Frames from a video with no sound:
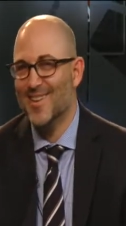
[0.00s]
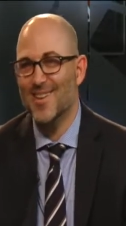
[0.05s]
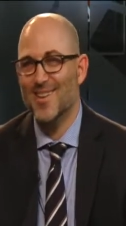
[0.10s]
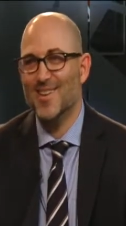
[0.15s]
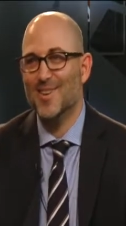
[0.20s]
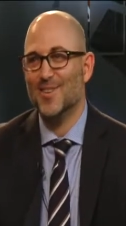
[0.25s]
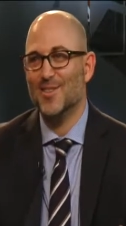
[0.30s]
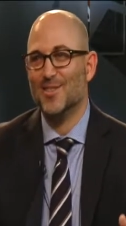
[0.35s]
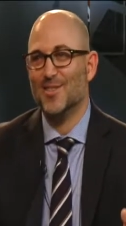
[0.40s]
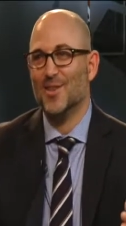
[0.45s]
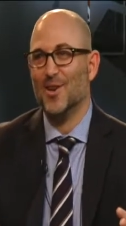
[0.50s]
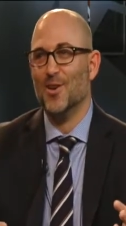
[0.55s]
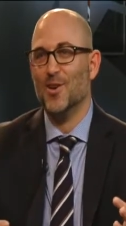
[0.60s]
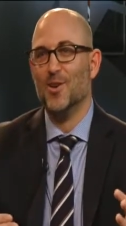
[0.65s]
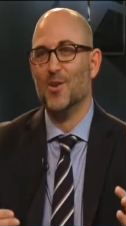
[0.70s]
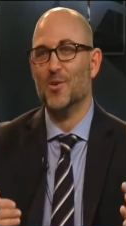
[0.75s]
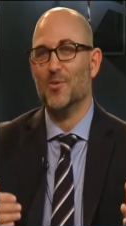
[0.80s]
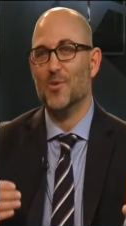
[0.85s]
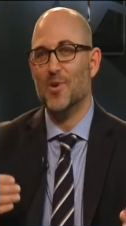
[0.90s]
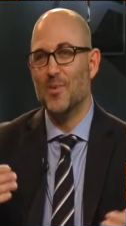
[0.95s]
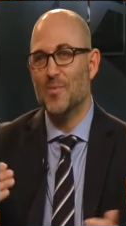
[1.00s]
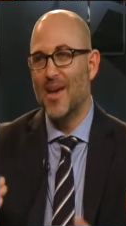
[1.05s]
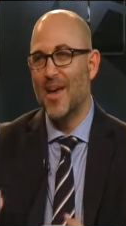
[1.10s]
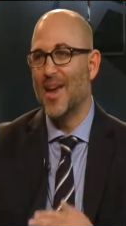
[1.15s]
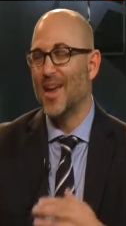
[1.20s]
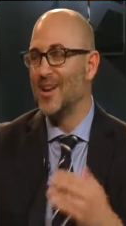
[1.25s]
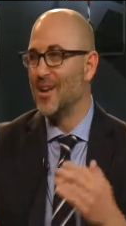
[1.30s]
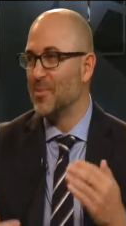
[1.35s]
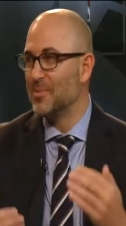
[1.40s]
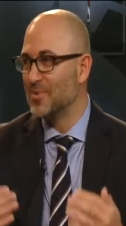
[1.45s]
so we may
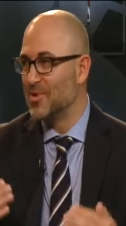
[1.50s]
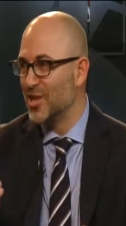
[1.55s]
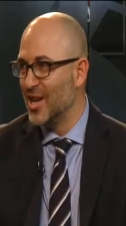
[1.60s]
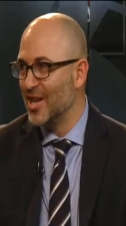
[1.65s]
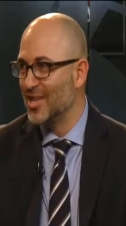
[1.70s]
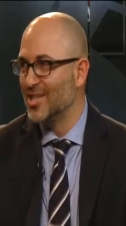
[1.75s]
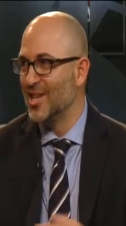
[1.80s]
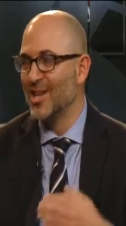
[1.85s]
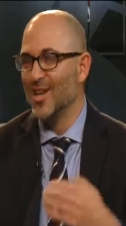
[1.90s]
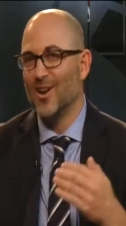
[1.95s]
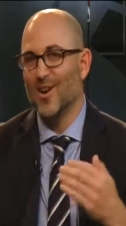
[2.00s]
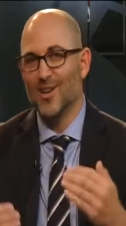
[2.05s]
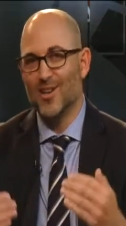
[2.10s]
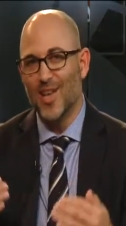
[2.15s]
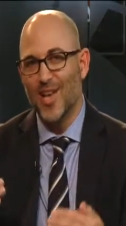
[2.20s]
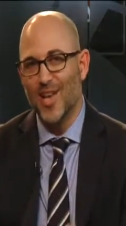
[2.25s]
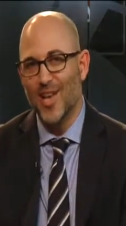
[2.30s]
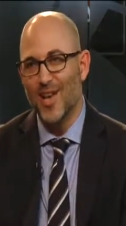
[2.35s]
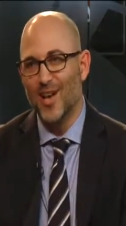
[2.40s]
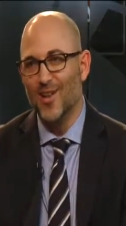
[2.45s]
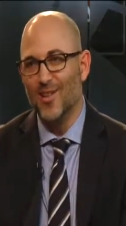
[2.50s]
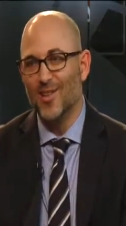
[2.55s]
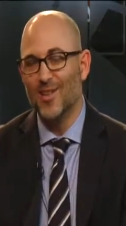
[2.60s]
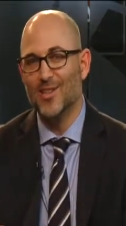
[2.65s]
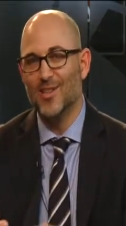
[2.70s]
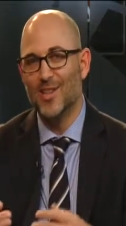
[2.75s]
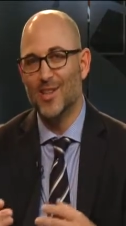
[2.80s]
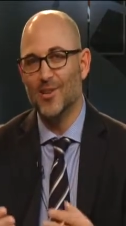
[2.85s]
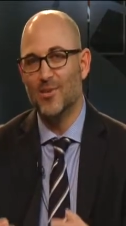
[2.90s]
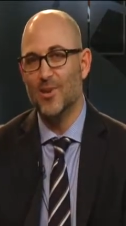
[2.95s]
end up chasing our tail
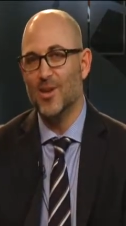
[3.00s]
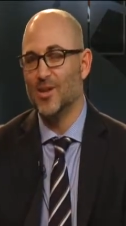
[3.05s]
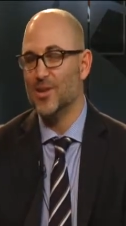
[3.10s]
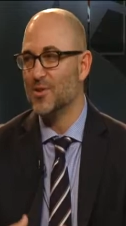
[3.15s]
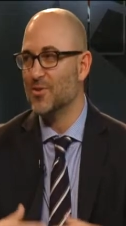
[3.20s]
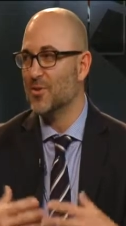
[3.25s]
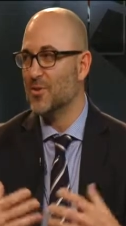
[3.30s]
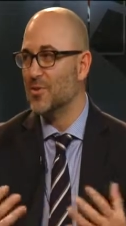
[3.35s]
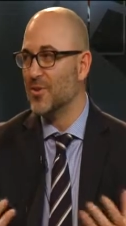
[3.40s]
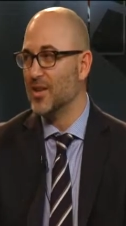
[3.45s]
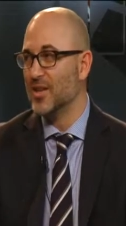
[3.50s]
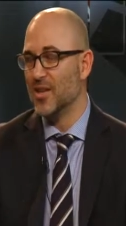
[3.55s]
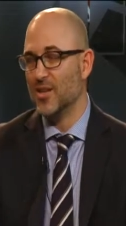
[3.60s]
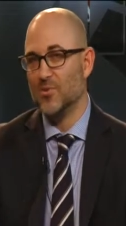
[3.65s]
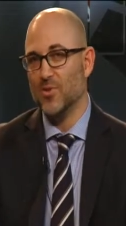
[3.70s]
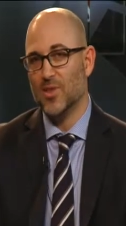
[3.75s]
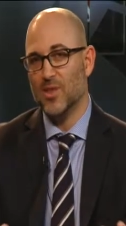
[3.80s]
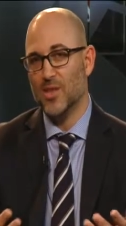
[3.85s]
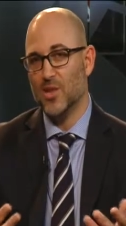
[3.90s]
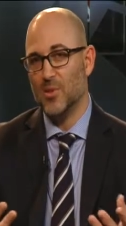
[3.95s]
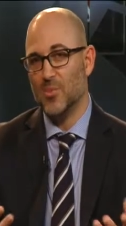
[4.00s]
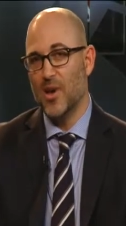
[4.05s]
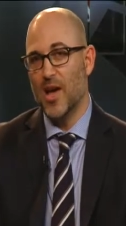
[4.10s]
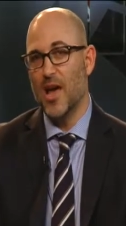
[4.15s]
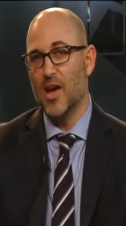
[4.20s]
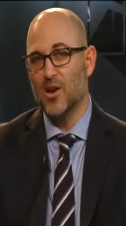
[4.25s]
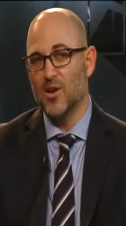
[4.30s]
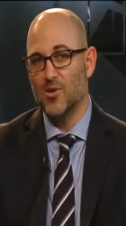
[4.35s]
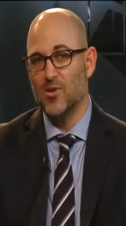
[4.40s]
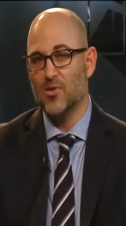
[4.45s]
until we do what we did with the
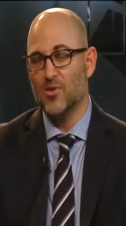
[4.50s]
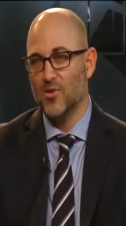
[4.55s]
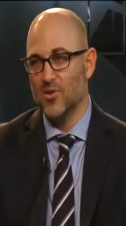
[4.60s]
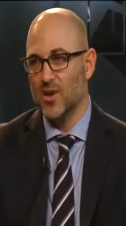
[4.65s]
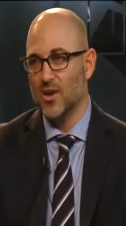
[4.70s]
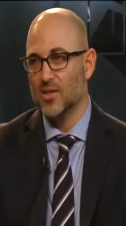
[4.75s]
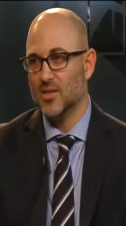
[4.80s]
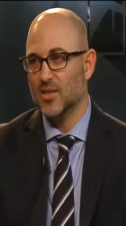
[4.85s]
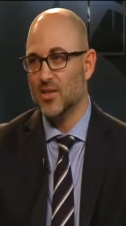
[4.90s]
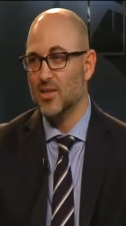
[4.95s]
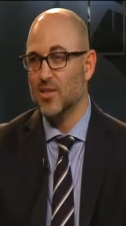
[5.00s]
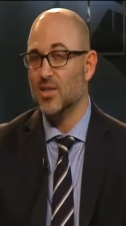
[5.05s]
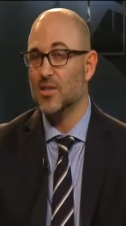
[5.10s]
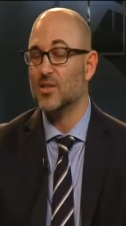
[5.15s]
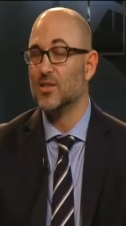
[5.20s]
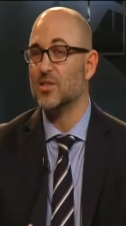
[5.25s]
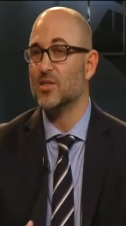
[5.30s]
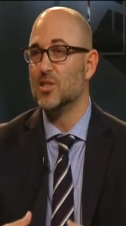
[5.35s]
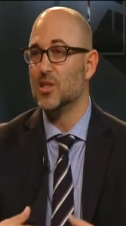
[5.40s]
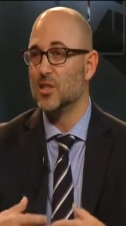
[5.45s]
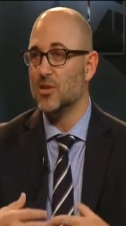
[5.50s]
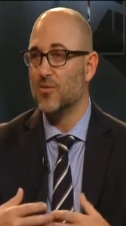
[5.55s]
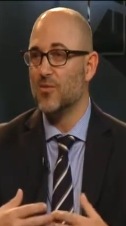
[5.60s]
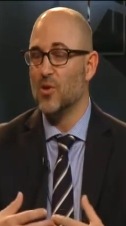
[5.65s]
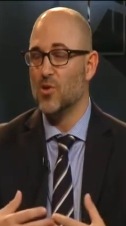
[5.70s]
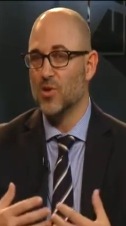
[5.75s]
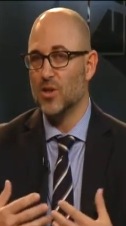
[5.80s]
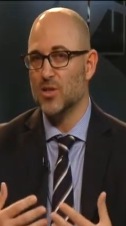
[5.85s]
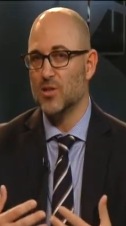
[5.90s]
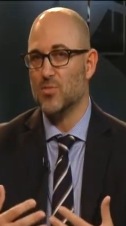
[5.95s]
tobacco crisis and just
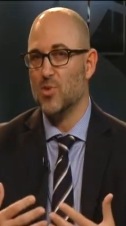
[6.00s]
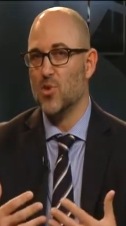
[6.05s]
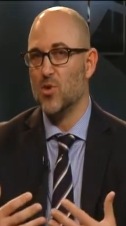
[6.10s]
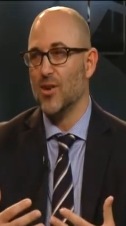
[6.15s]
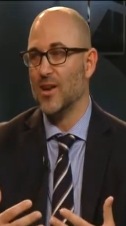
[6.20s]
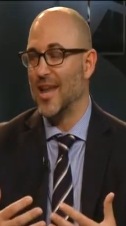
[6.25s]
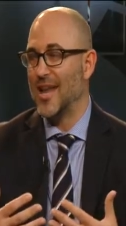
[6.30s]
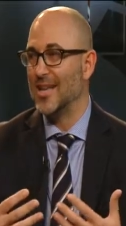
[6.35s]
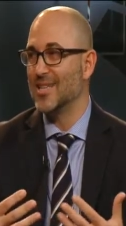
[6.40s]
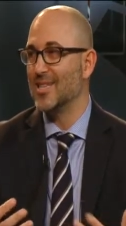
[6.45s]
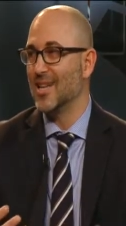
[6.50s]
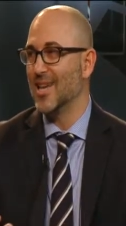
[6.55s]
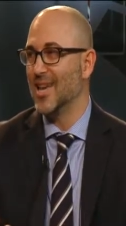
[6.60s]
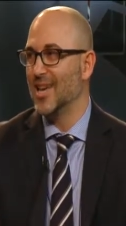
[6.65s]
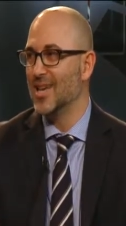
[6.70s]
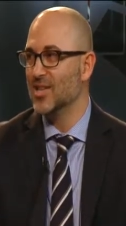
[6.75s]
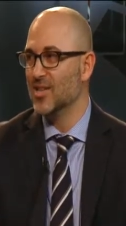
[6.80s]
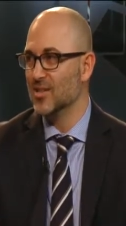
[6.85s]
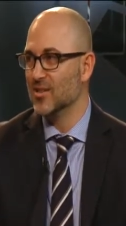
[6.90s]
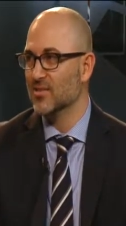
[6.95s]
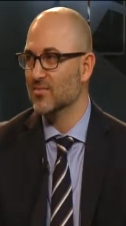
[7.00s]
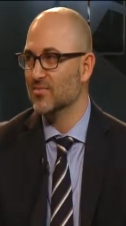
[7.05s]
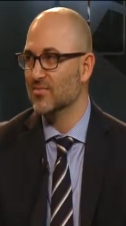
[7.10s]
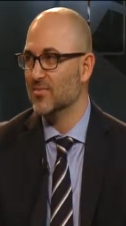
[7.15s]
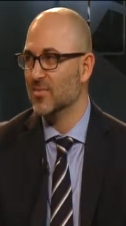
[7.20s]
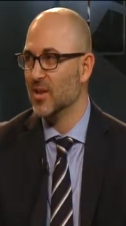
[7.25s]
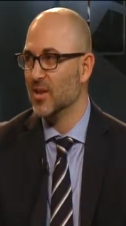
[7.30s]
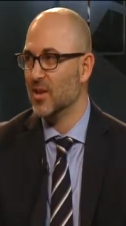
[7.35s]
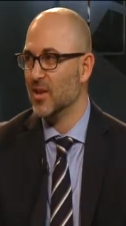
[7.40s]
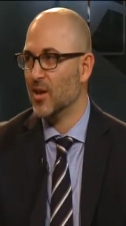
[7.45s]
focus more on education.
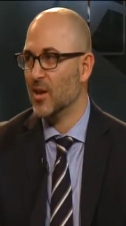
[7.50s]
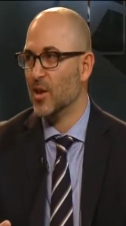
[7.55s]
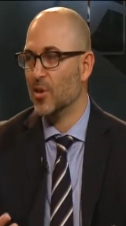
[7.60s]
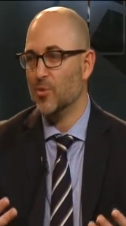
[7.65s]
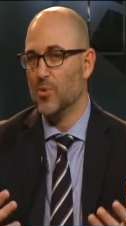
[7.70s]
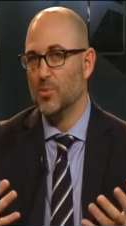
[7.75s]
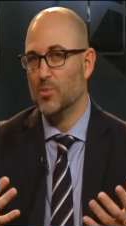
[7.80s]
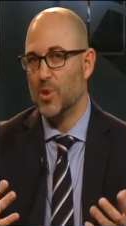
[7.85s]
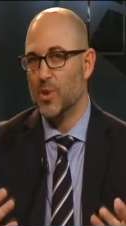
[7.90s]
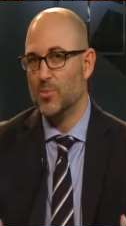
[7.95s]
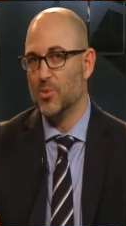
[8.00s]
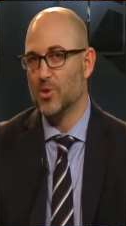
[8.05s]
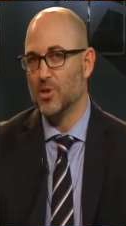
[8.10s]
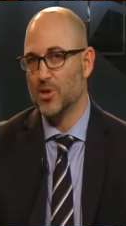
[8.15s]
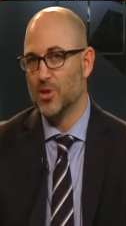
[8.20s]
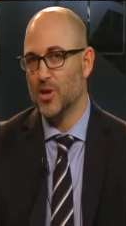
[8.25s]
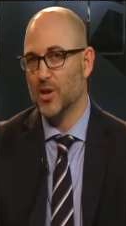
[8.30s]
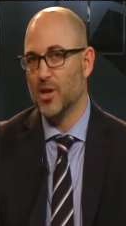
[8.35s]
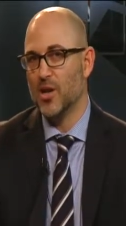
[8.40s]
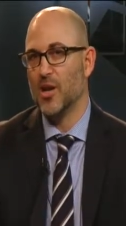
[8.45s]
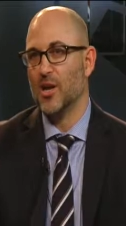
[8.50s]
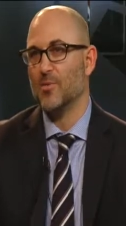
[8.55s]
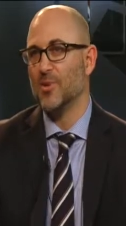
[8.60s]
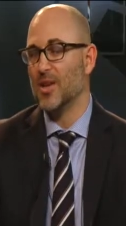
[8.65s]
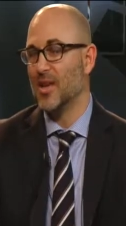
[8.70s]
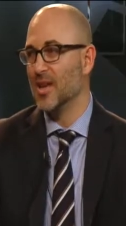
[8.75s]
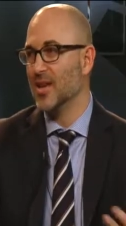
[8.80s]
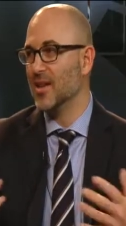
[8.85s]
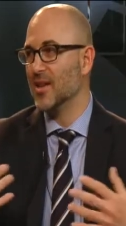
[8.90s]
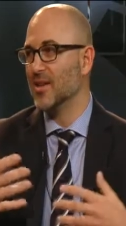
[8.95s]
When people start
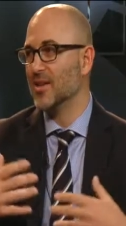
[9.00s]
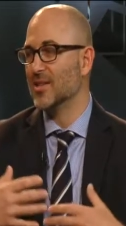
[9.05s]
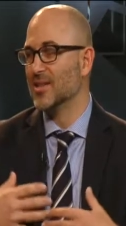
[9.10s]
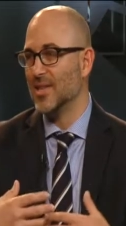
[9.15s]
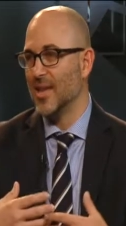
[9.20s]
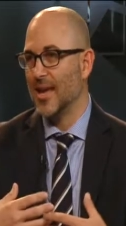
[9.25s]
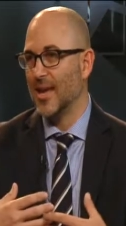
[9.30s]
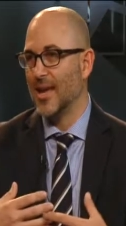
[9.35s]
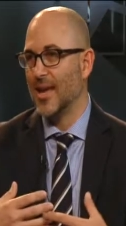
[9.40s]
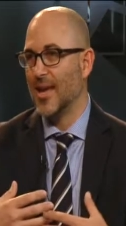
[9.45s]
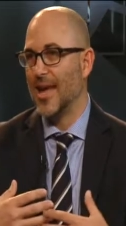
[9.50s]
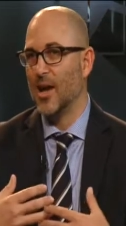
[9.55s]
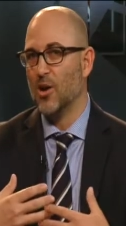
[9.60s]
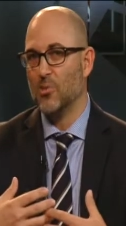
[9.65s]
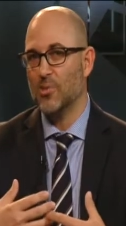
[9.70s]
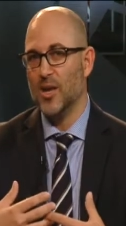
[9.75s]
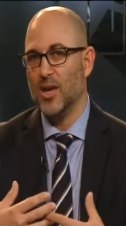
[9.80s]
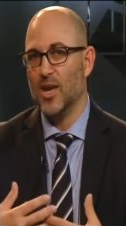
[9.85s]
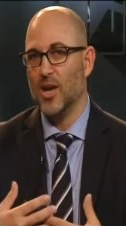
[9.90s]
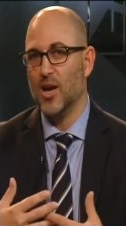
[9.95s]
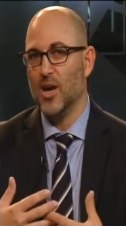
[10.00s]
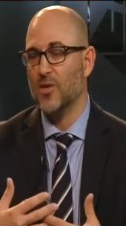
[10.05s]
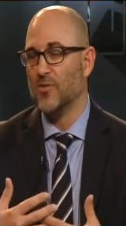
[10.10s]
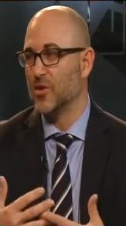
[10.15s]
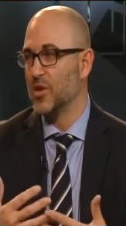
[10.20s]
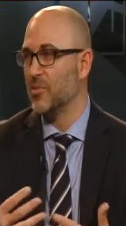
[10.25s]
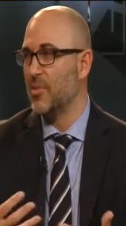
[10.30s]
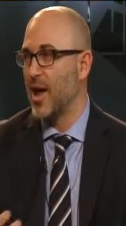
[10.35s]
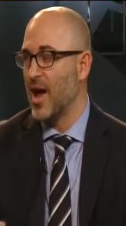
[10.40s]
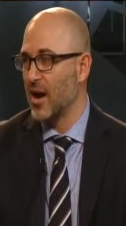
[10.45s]
coming in and saying, help me get off
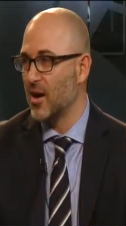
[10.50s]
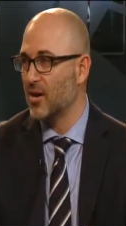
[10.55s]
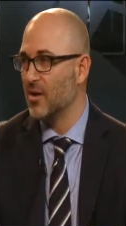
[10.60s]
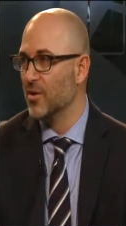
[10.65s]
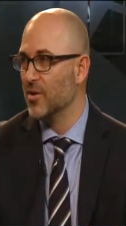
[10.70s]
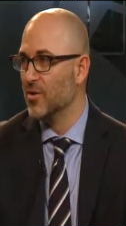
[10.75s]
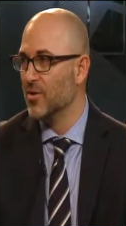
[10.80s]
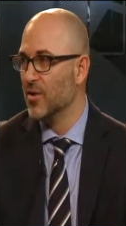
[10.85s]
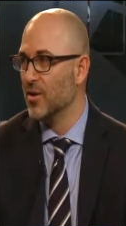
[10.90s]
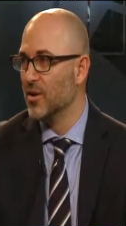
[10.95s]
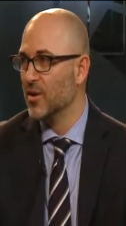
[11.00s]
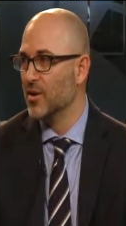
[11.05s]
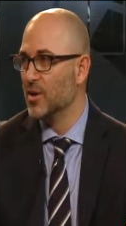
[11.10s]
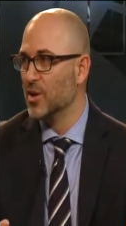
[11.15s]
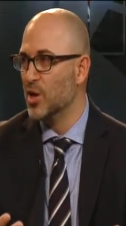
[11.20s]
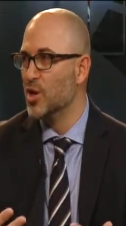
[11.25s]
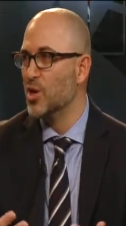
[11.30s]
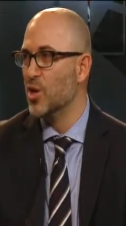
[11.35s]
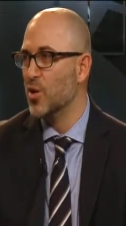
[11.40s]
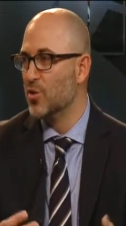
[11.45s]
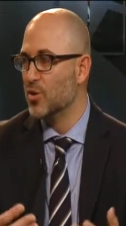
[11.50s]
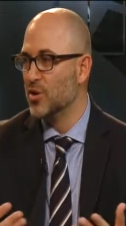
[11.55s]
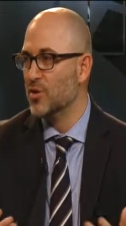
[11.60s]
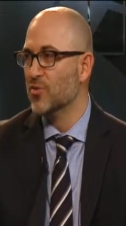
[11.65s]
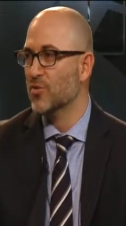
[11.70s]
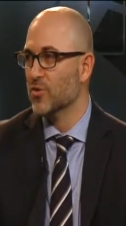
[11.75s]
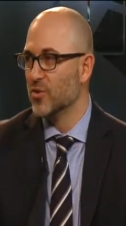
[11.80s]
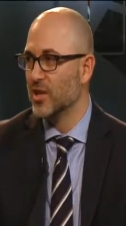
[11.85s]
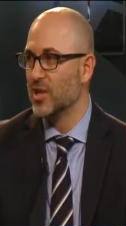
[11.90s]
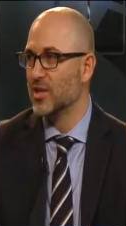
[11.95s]
tobacco, you know
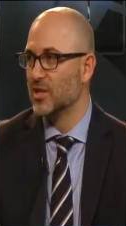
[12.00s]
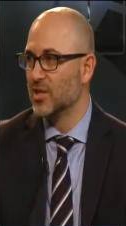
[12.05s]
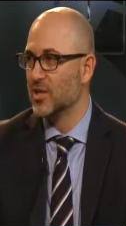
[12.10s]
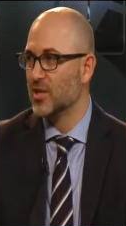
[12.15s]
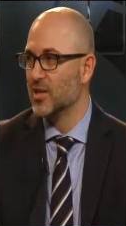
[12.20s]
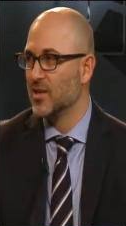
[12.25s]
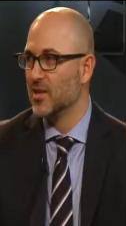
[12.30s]
you've reached